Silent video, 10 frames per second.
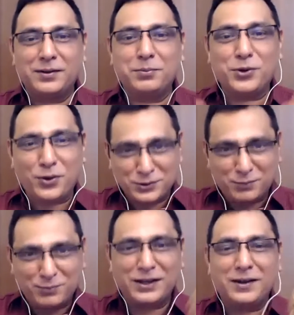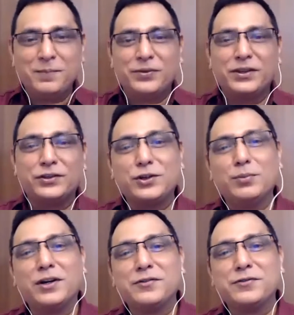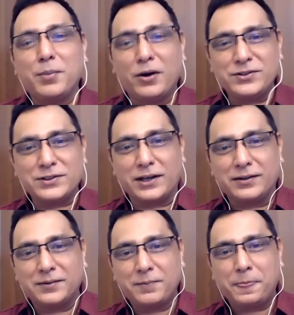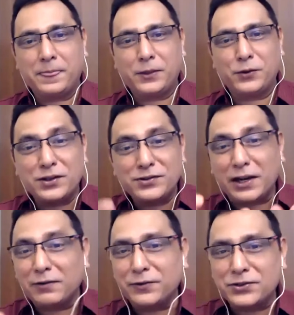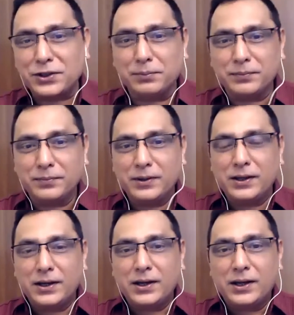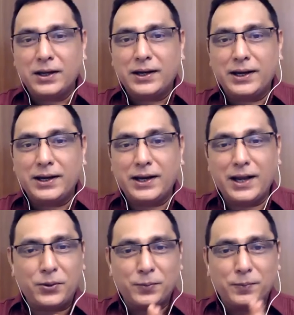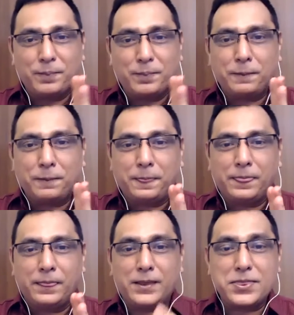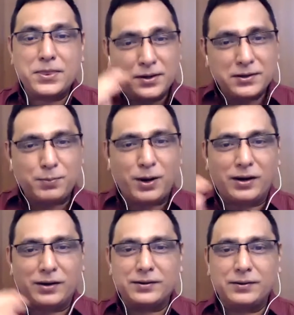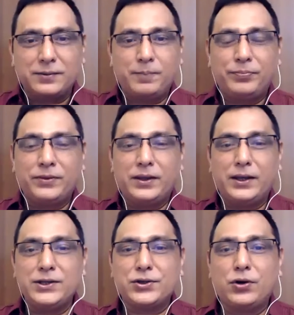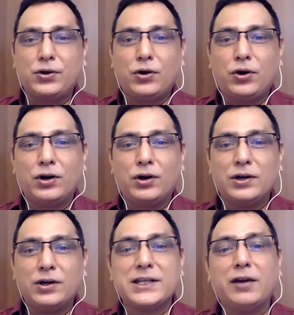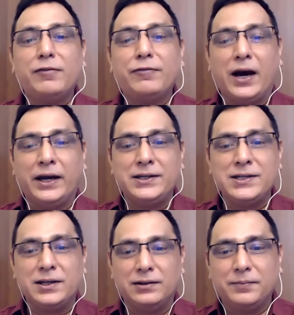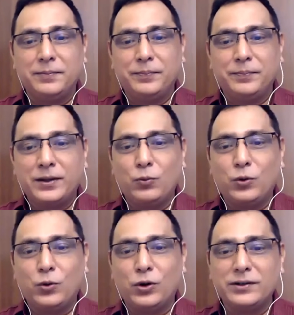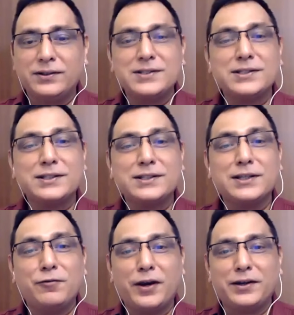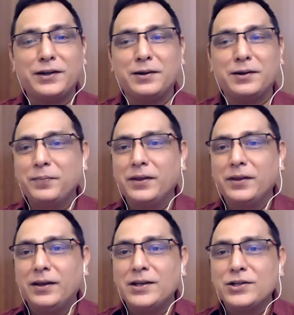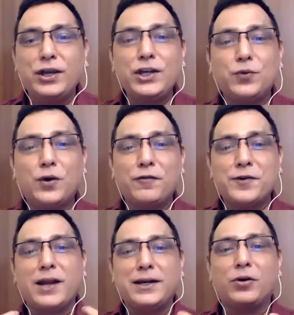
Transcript: because of the stimulus from outside. This is self-esteem. Now, the third part is called self-ideal. What is this self-ideal? So each one of us have an idea about the self,